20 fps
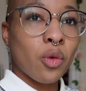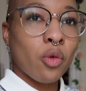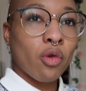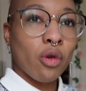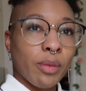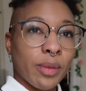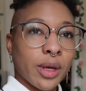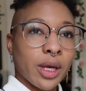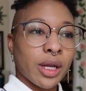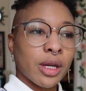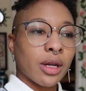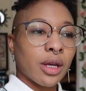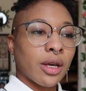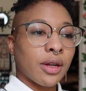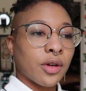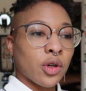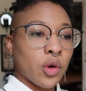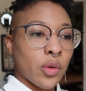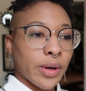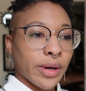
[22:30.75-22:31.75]
woman
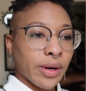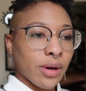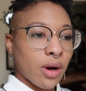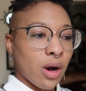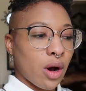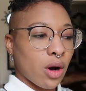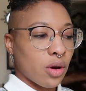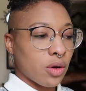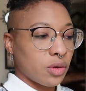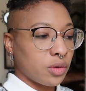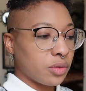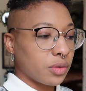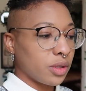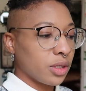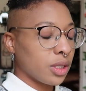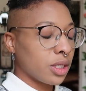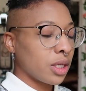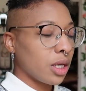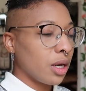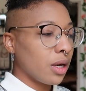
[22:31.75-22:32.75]
and queer
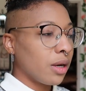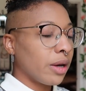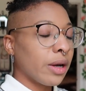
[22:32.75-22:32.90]
owned